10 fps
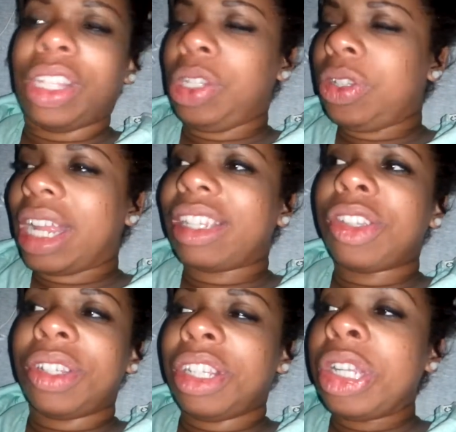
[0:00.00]
You thought
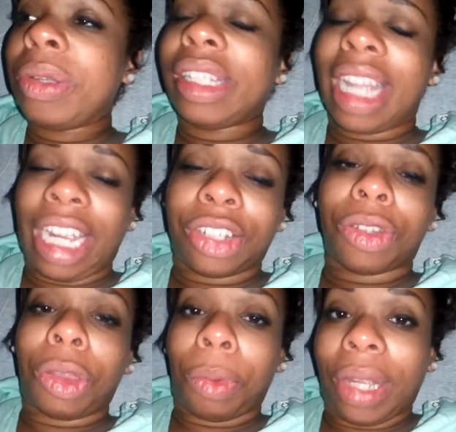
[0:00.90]
you endangered
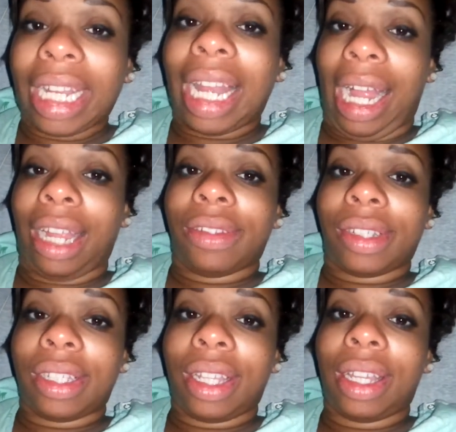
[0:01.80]
3
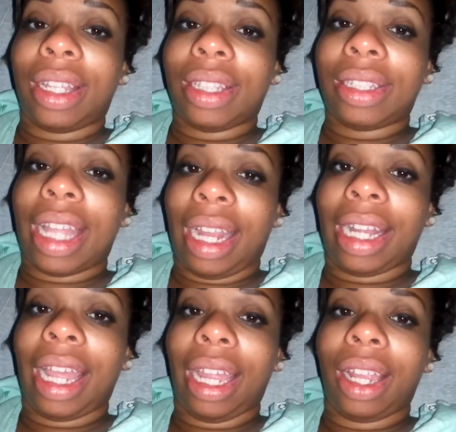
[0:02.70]
lives that
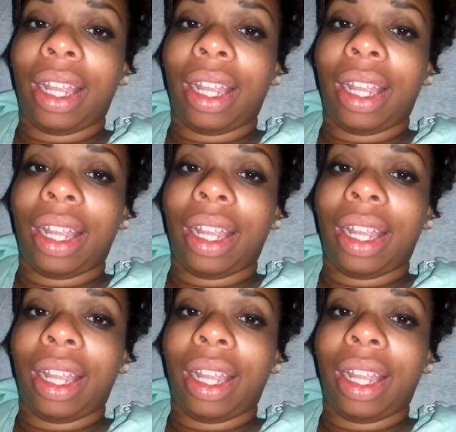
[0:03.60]
day.